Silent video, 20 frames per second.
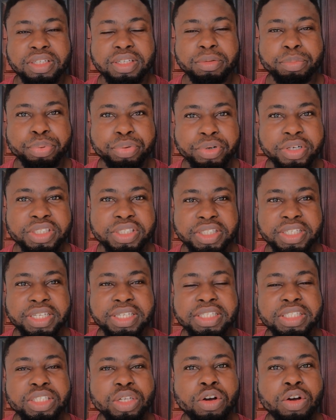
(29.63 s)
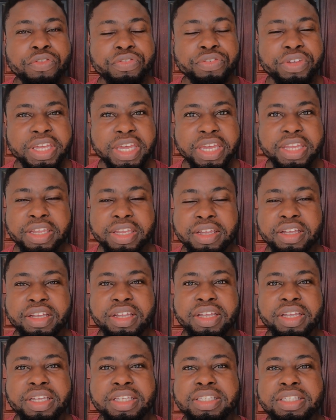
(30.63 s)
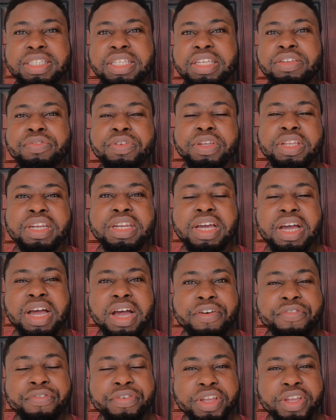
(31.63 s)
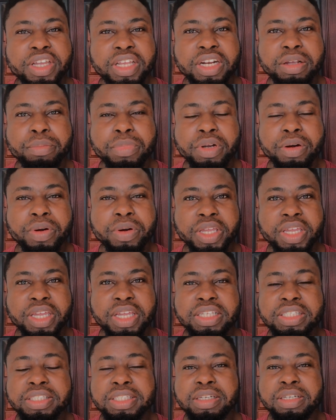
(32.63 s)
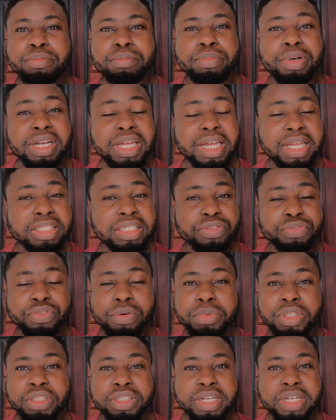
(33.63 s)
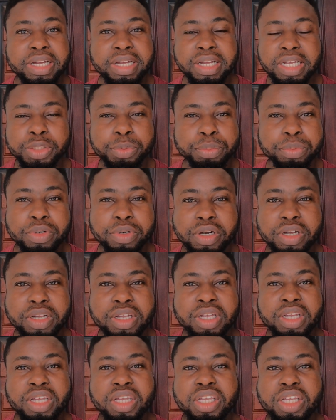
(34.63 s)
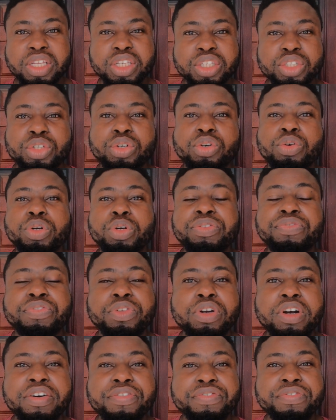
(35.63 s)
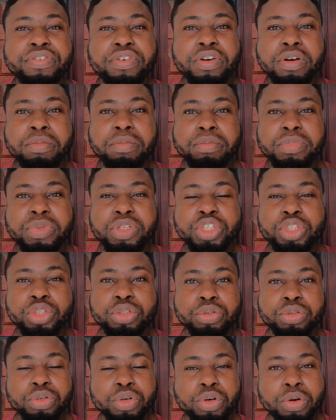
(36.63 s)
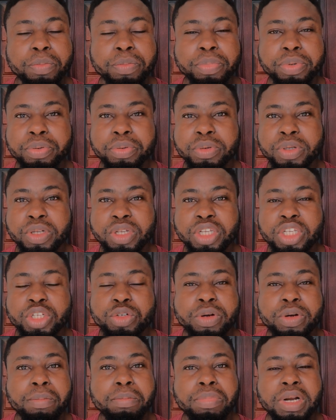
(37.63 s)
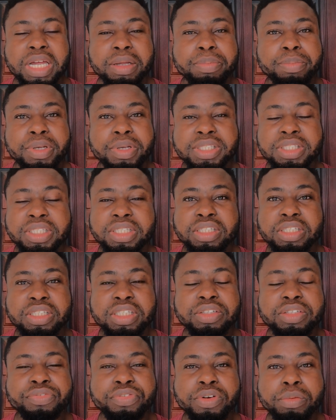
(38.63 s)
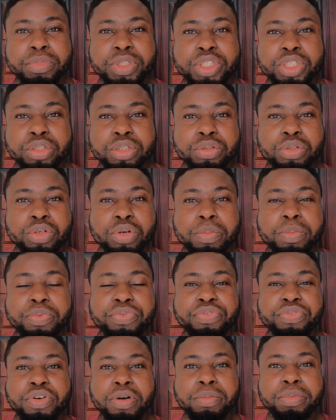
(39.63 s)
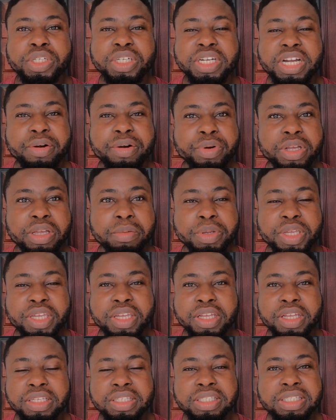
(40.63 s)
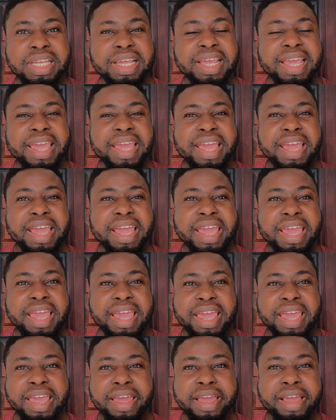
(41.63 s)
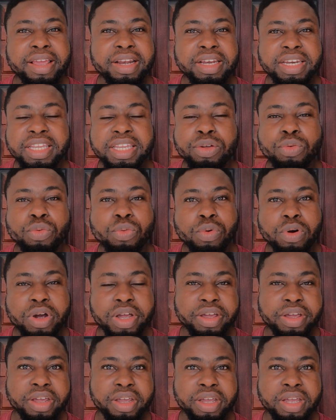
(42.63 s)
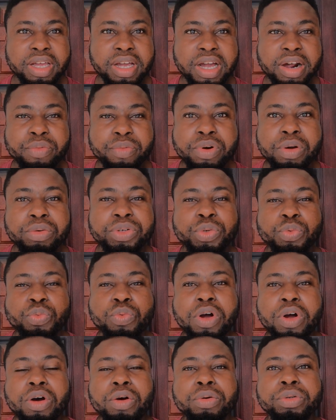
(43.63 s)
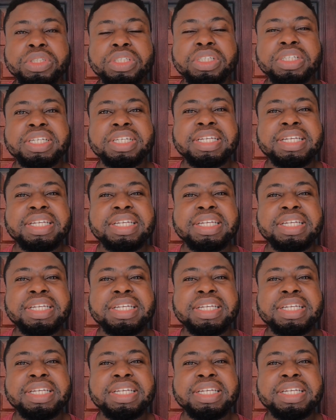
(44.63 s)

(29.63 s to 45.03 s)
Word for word: The president of Kenya is giving African Americans and blacks from the diaspora. So if you are from Europe, you are a black person from Europe, from the Caribbean, anywhere around the world,